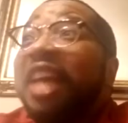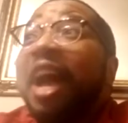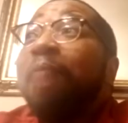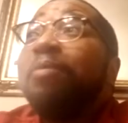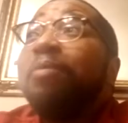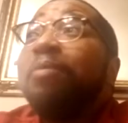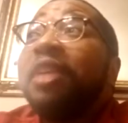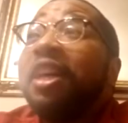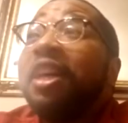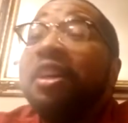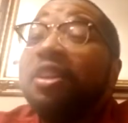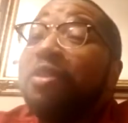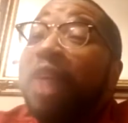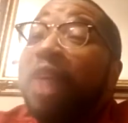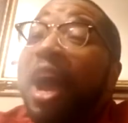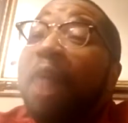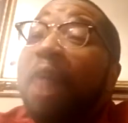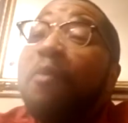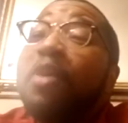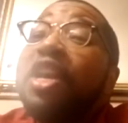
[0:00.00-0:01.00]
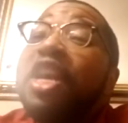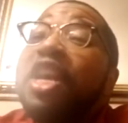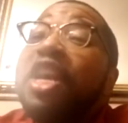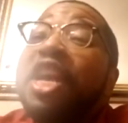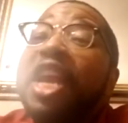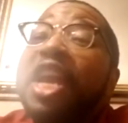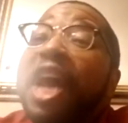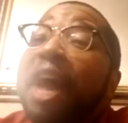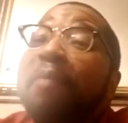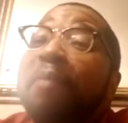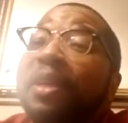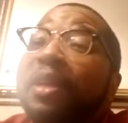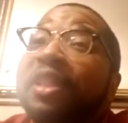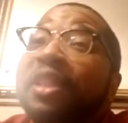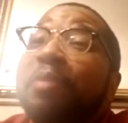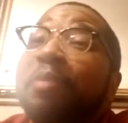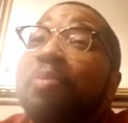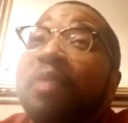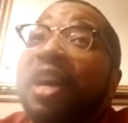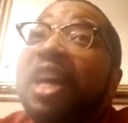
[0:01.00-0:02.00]
telling you, I would not be
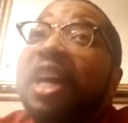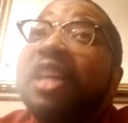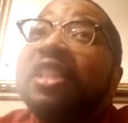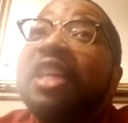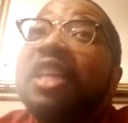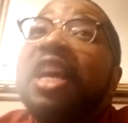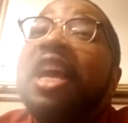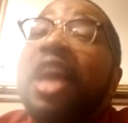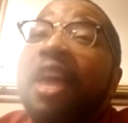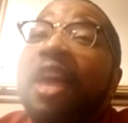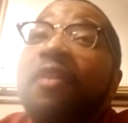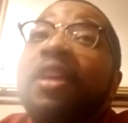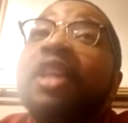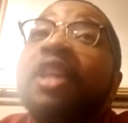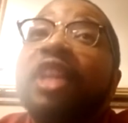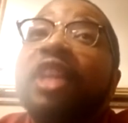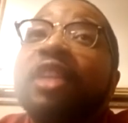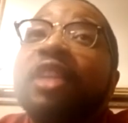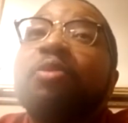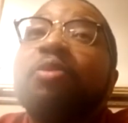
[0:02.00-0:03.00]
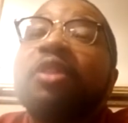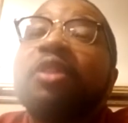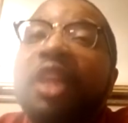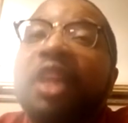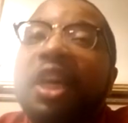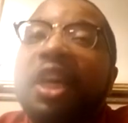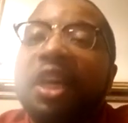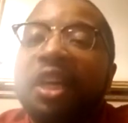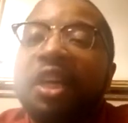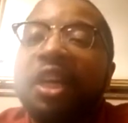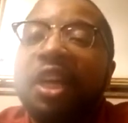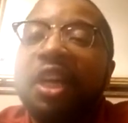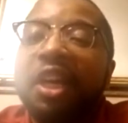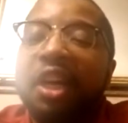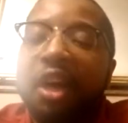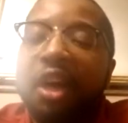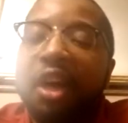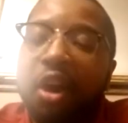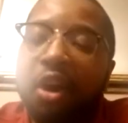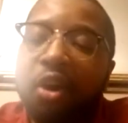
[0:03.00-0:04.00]
surprised if he just was like,
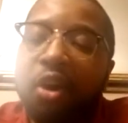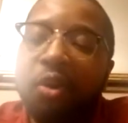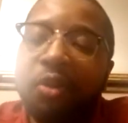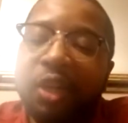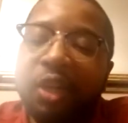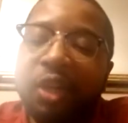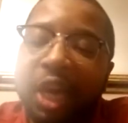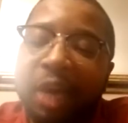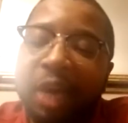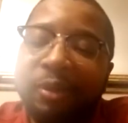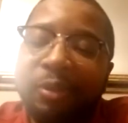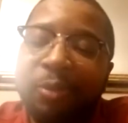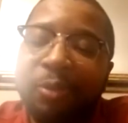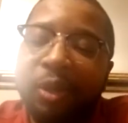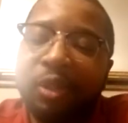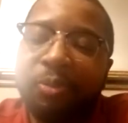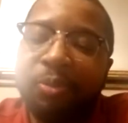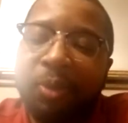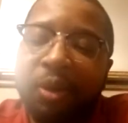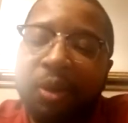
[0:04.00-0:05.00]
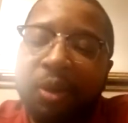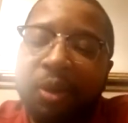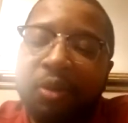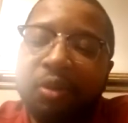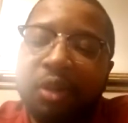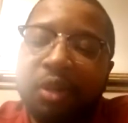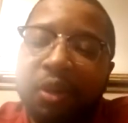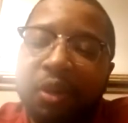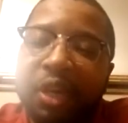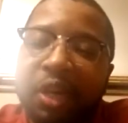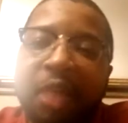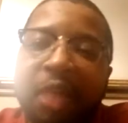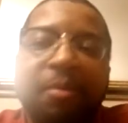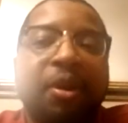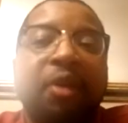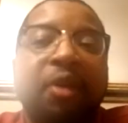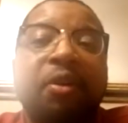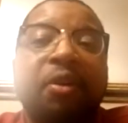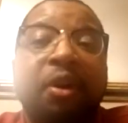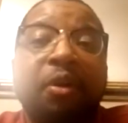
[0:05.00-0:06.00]
oh, the game's postponed? Okay, I'm
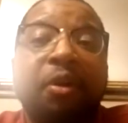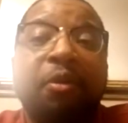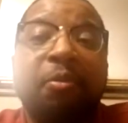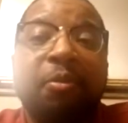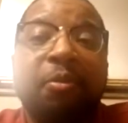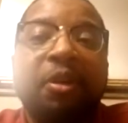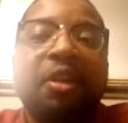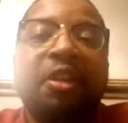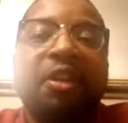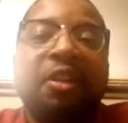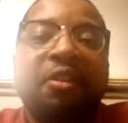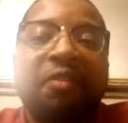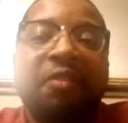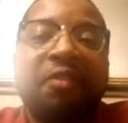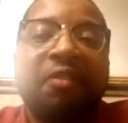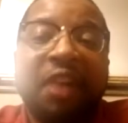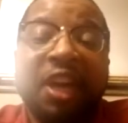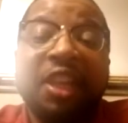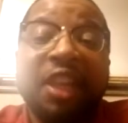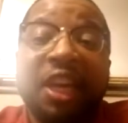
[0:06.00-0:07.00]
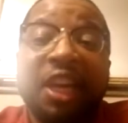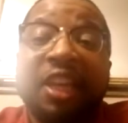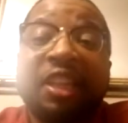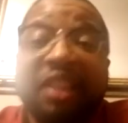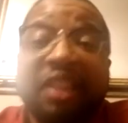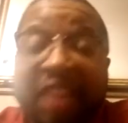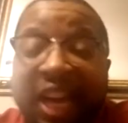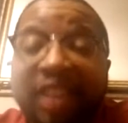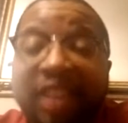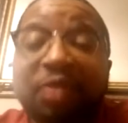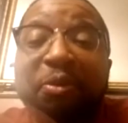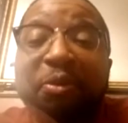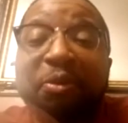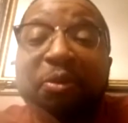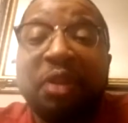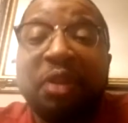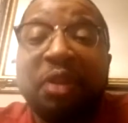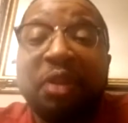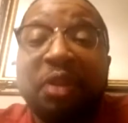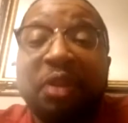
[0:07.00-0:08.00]
going home, right? Like, that's
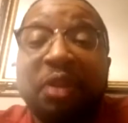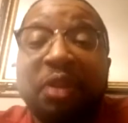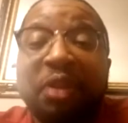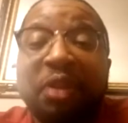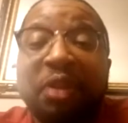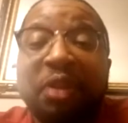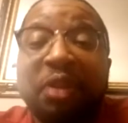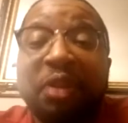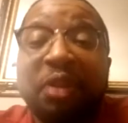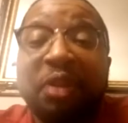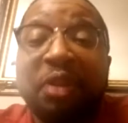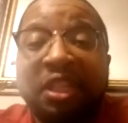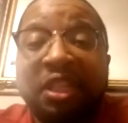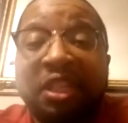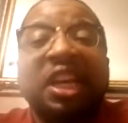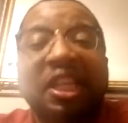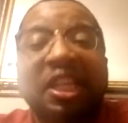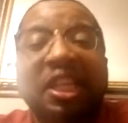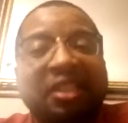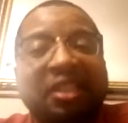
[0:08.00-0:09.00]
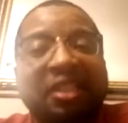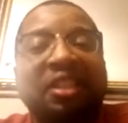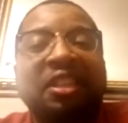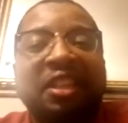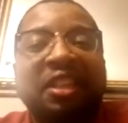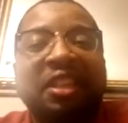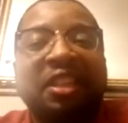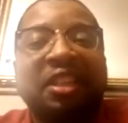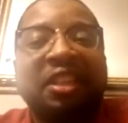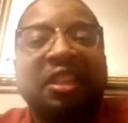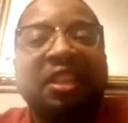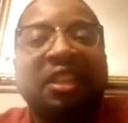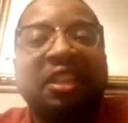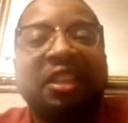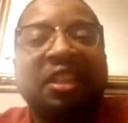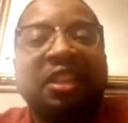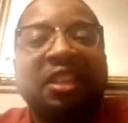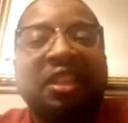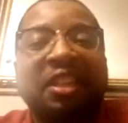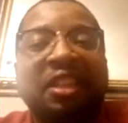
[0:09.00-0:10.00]
what he says.
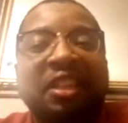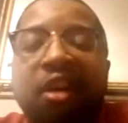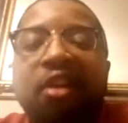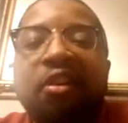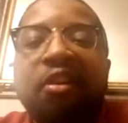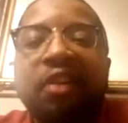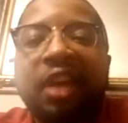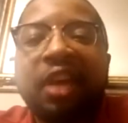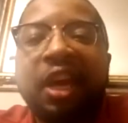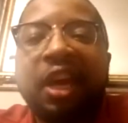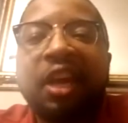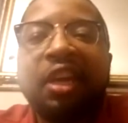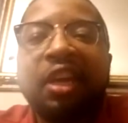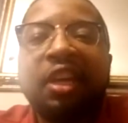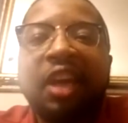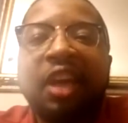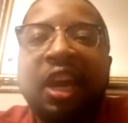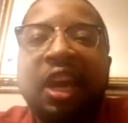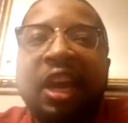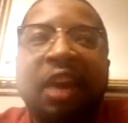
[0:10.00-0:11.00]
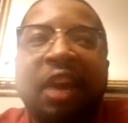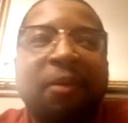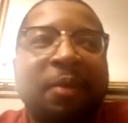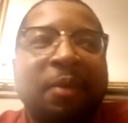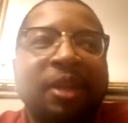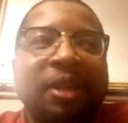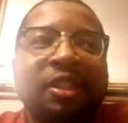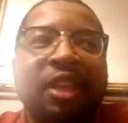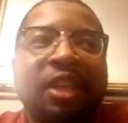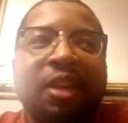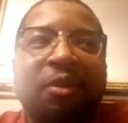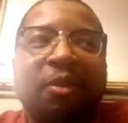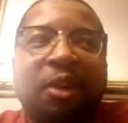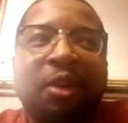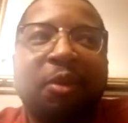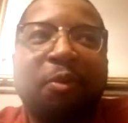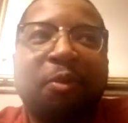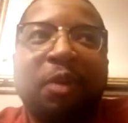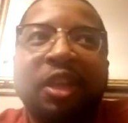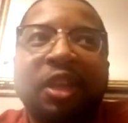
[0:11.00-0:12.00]
And then, like, they're like, oh, okay. And everybody's
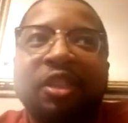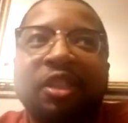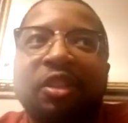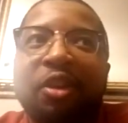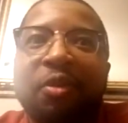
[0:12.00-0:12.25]
like, well, where's